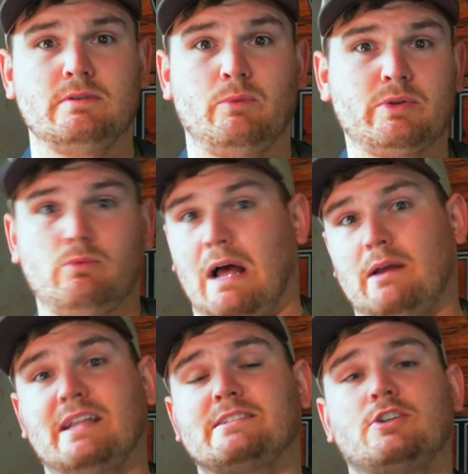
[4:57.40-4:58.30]
What
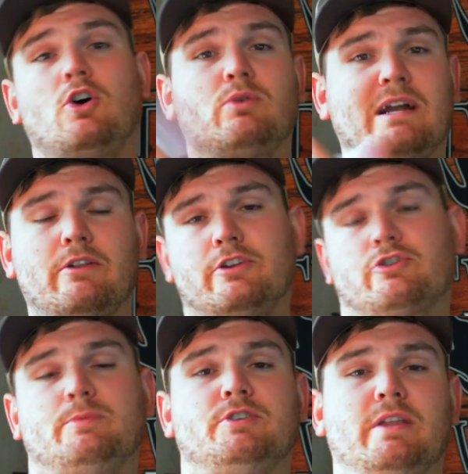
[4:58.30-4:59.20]
I'd like to know down in the
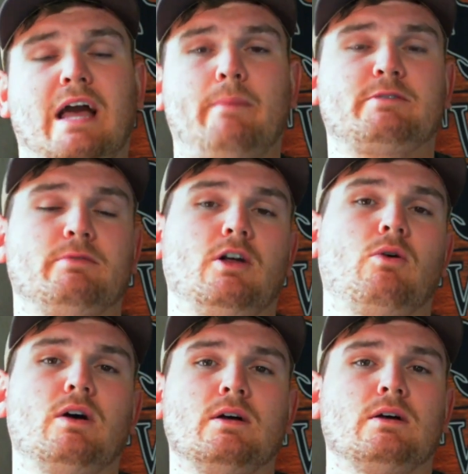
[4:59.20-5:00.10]
description in the comments
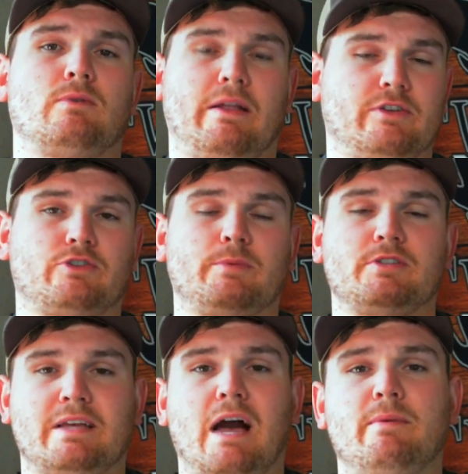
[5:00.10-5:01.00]
below, or not the
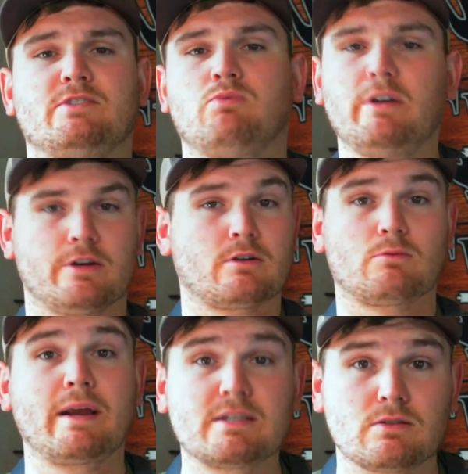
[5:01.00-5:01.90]
description in the comments, what your
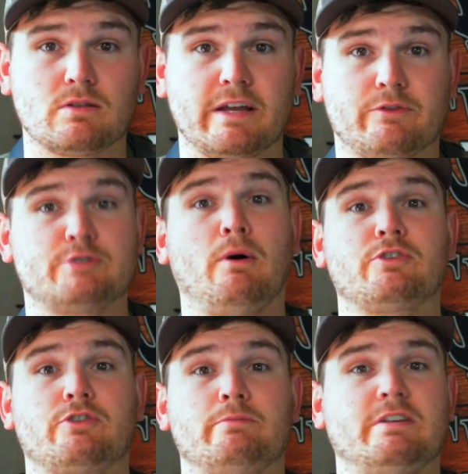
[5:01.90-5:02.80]
rigs look like for
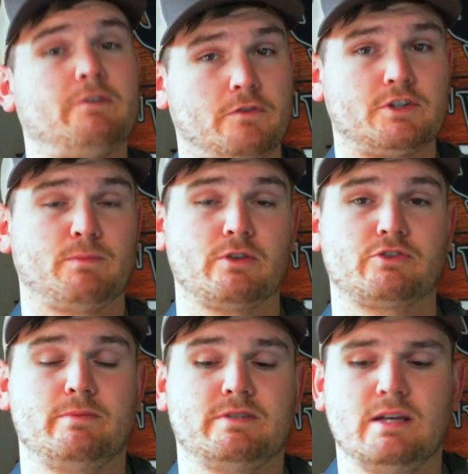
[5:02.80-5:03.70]
small streams, if you fish small
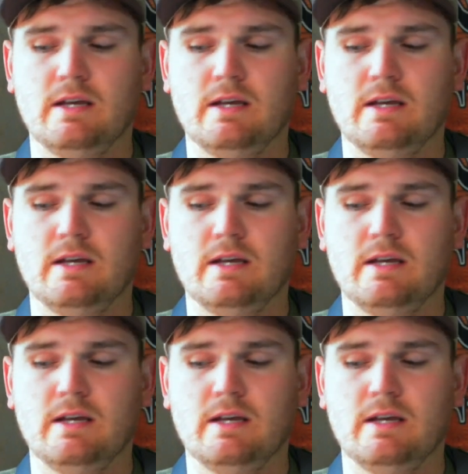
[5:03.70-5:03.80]
streams.